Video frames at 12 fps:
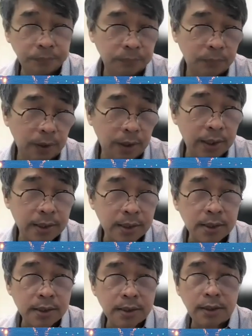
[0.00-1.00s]
areas
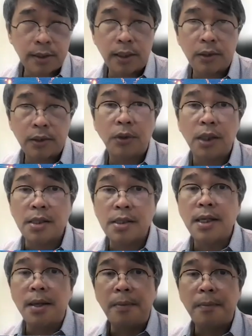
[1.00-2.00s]
such as the territorial
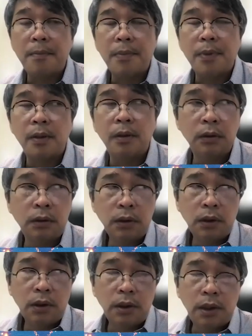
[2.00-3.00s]
sea, no,
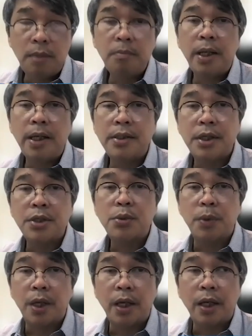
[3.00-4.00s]
in places
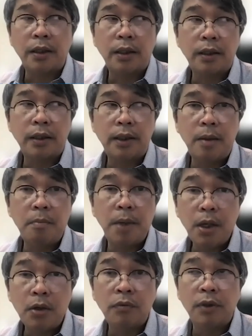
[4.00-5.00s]
where they
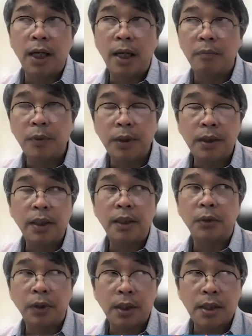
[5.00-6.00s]
may overlap with the
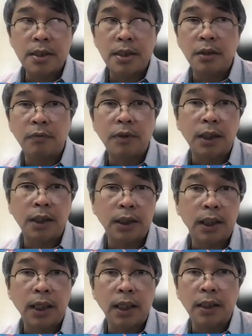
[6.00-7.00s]
territorial sea of
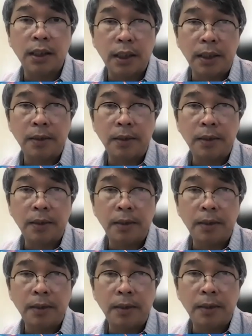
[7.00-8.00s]
another country.
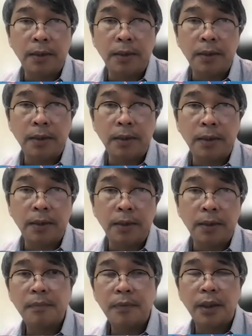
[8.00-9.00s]

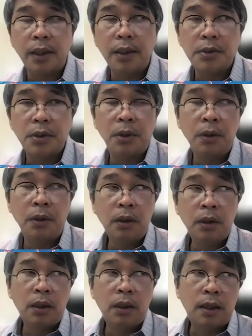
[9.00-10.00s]
Okay, so
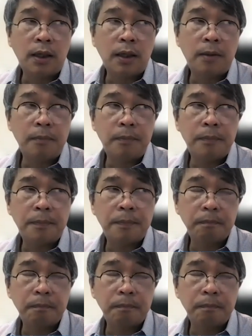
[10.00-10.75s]
um,